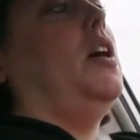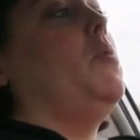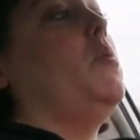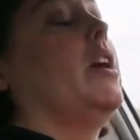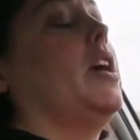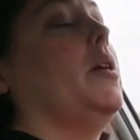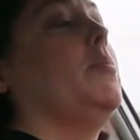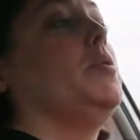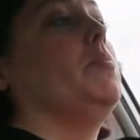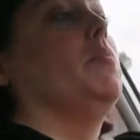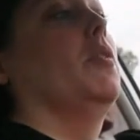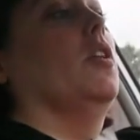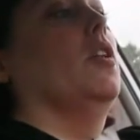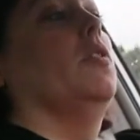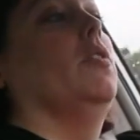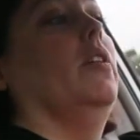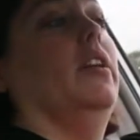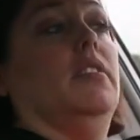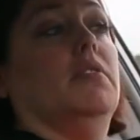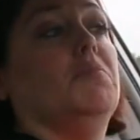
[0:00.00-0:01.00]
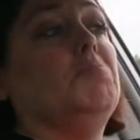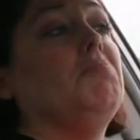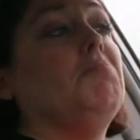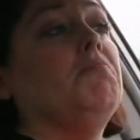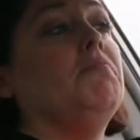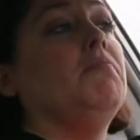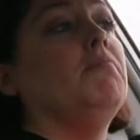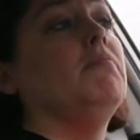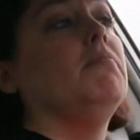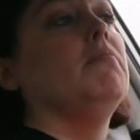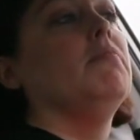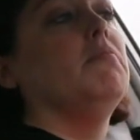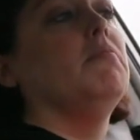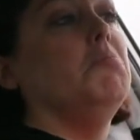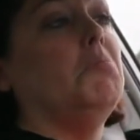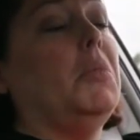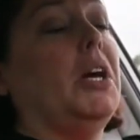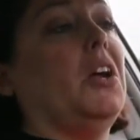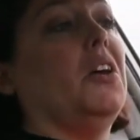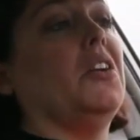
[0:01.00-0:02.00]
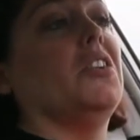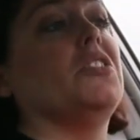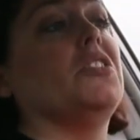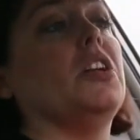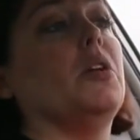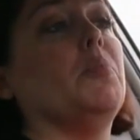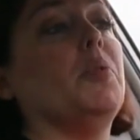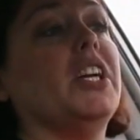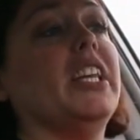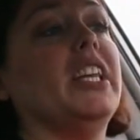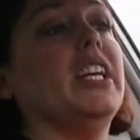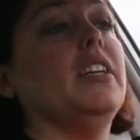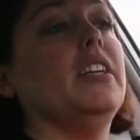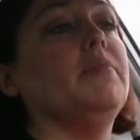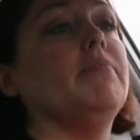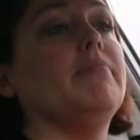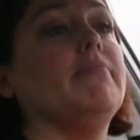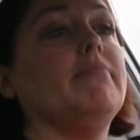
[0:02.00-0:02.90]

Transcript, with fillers: I wake up tomorrow and my daughter's not breathing?